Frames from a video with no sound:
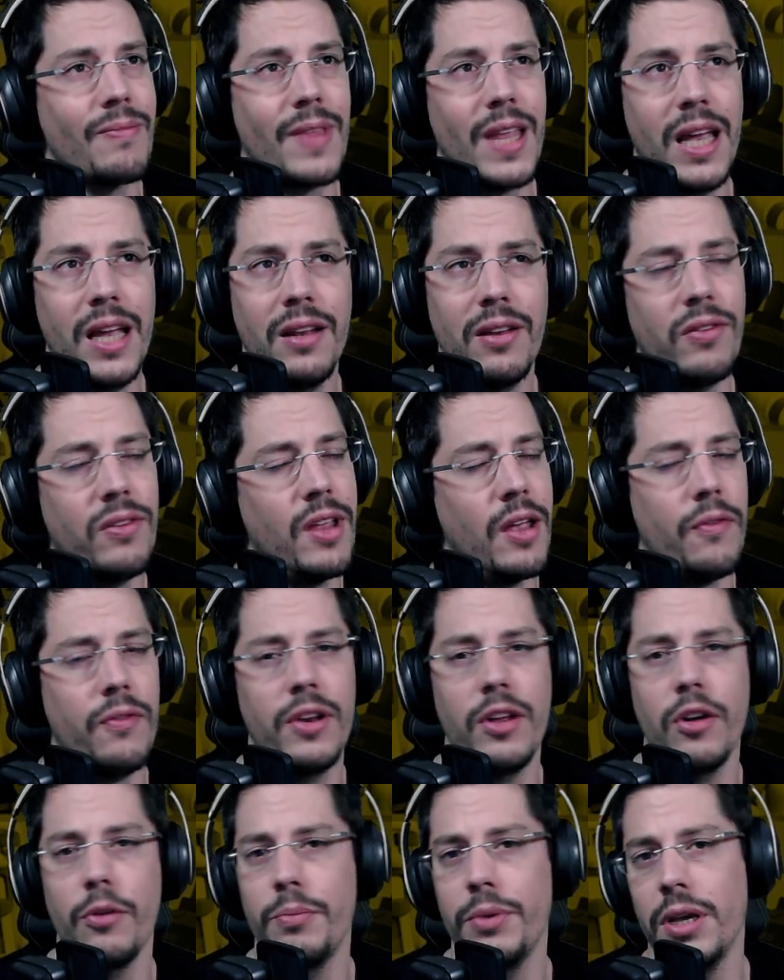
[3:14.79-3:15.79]
It is
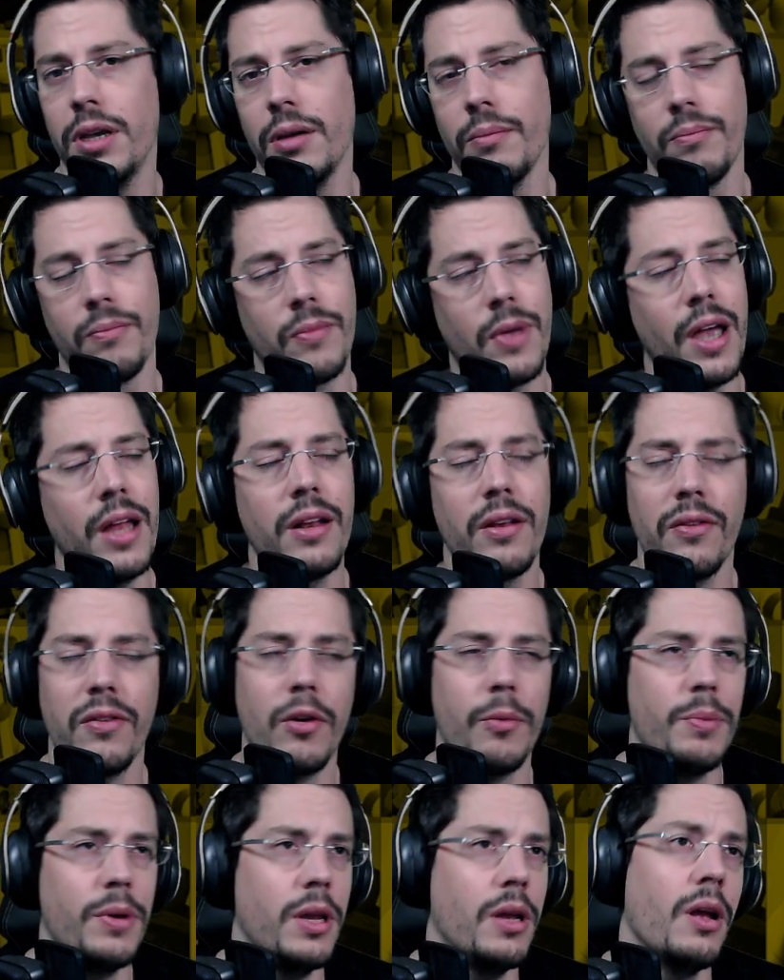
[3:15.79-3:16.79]
definitely OP. It is
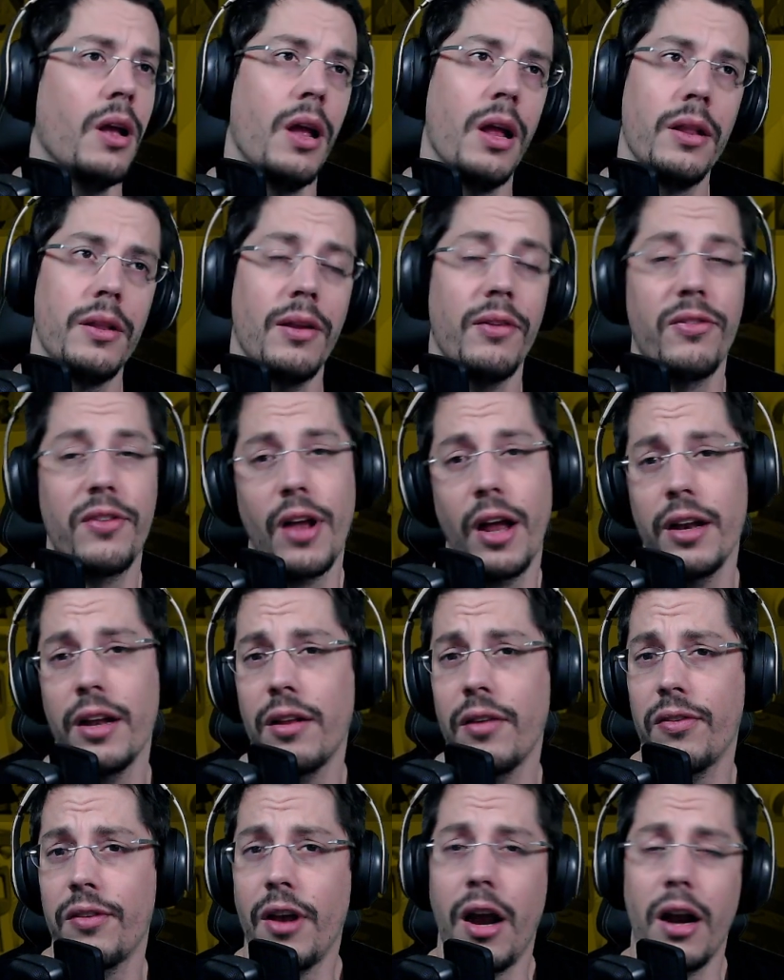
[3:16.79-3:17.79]
OP. The stun at
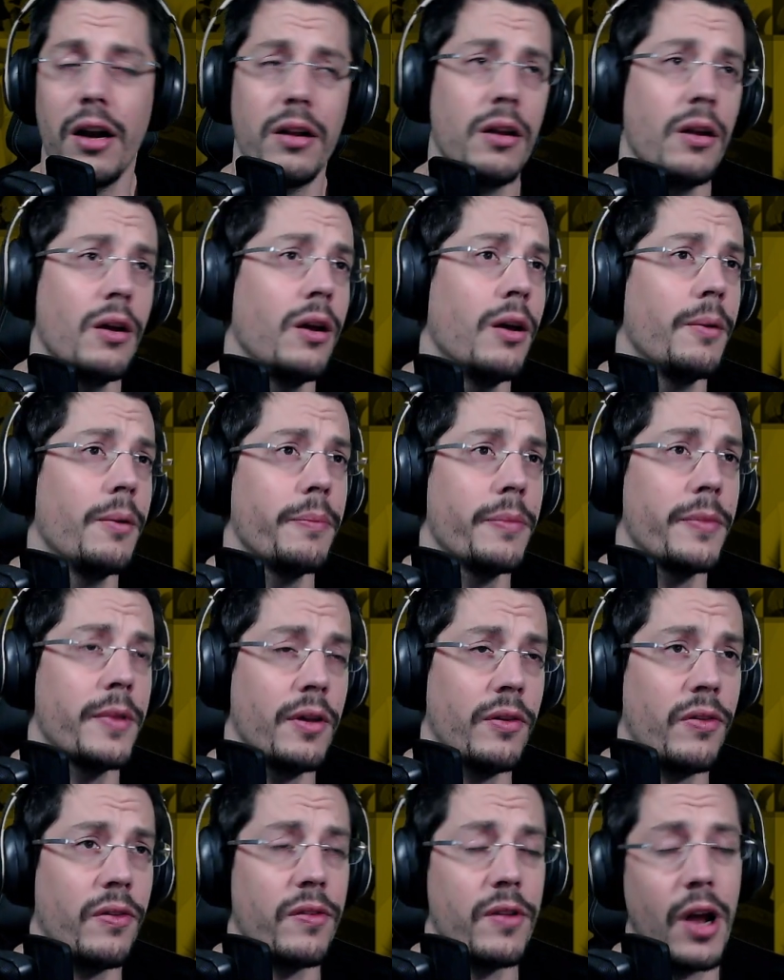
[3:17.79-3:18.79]
the start,
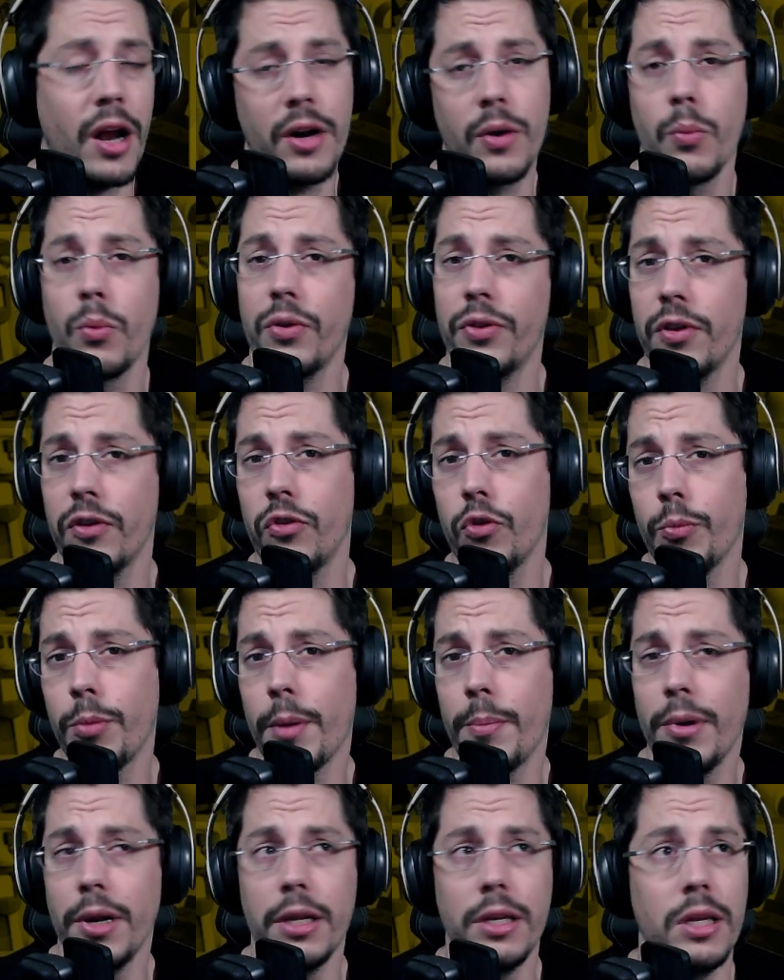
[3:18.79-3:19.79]
the stun with the super
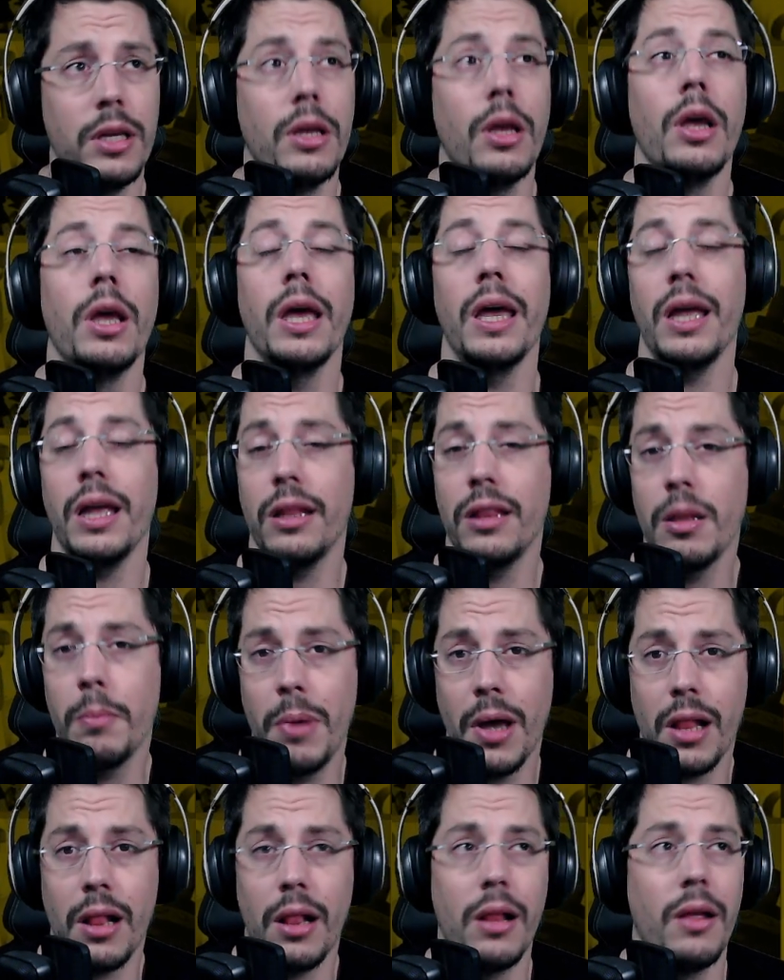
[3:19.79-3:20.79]
ability in the
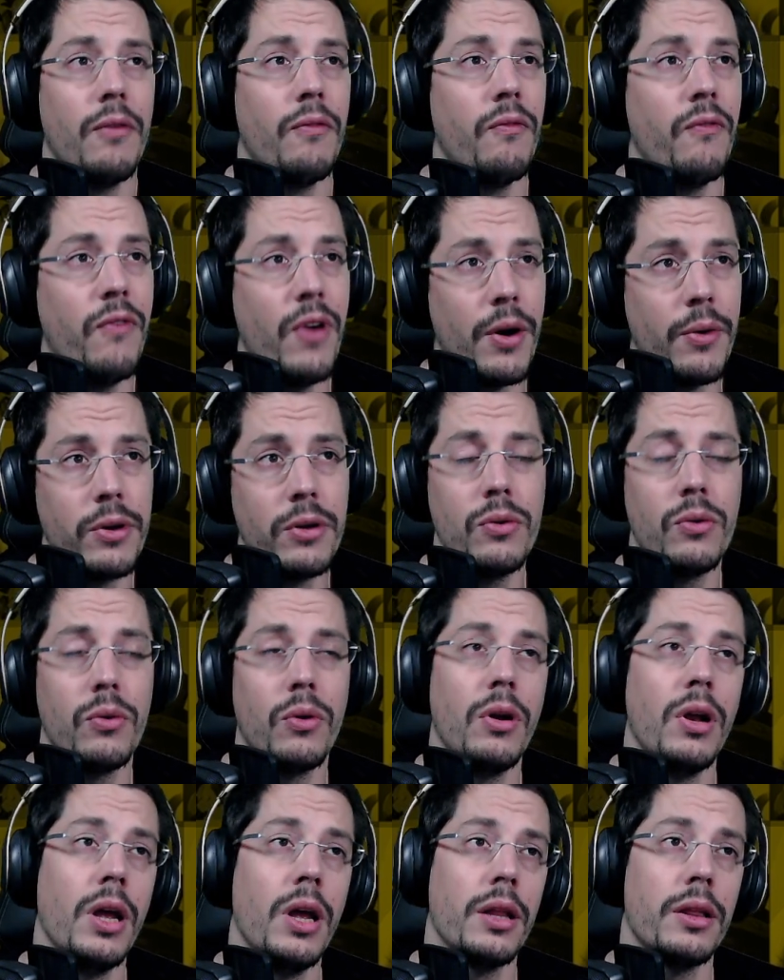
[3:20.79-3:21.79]
battle, very
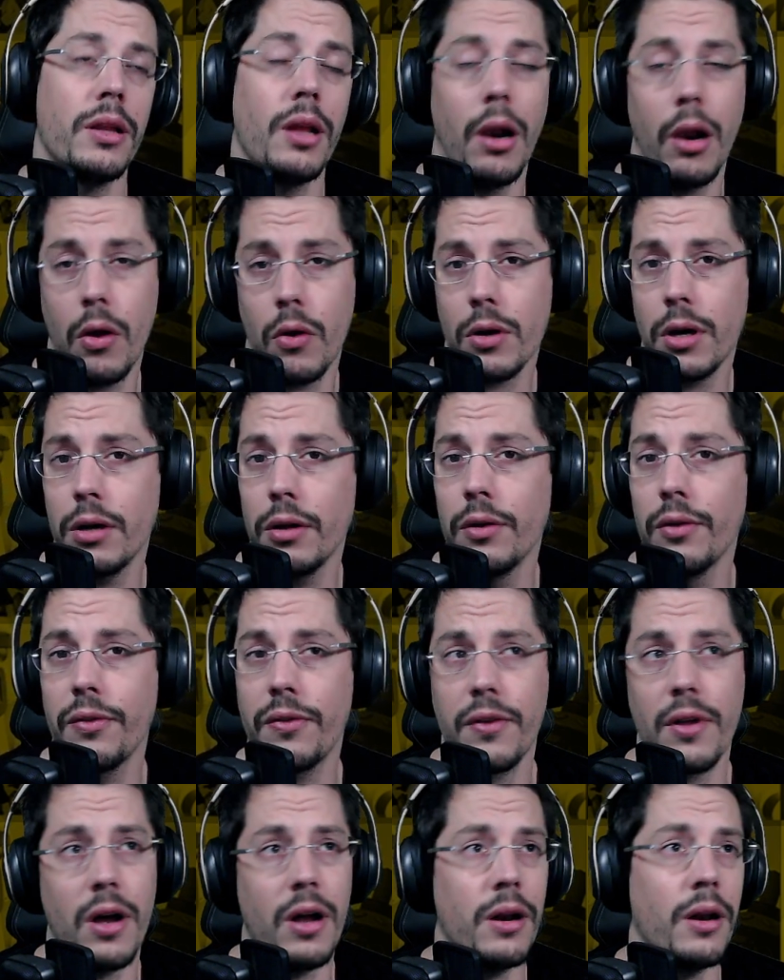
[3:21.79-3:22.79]
cool. The longer
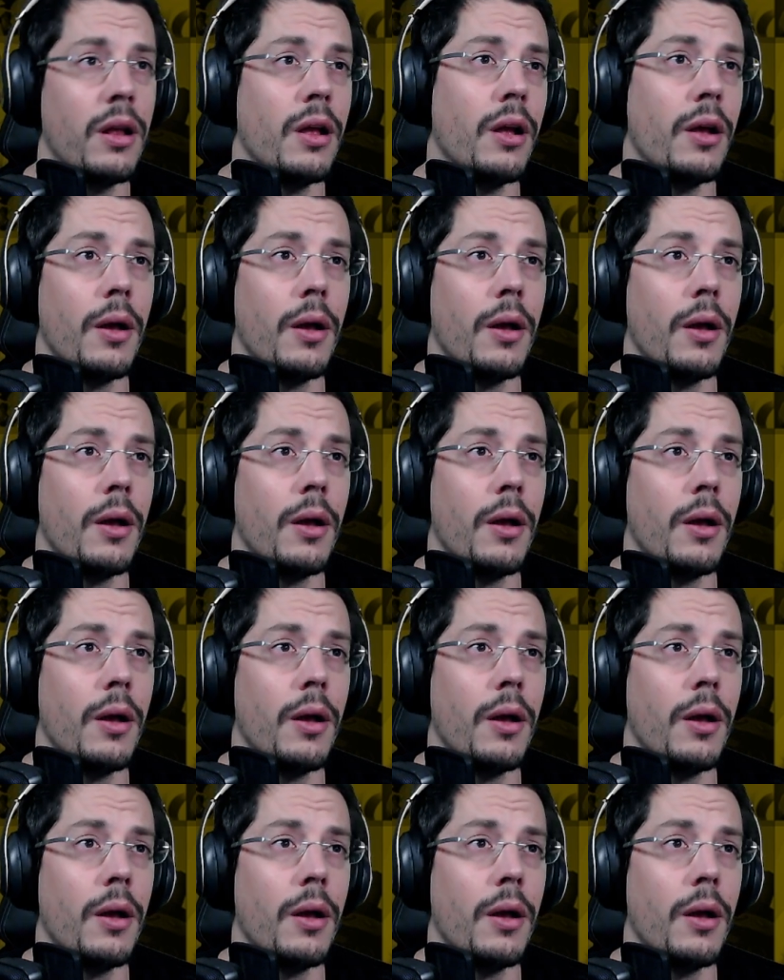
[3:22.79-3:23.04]
stun,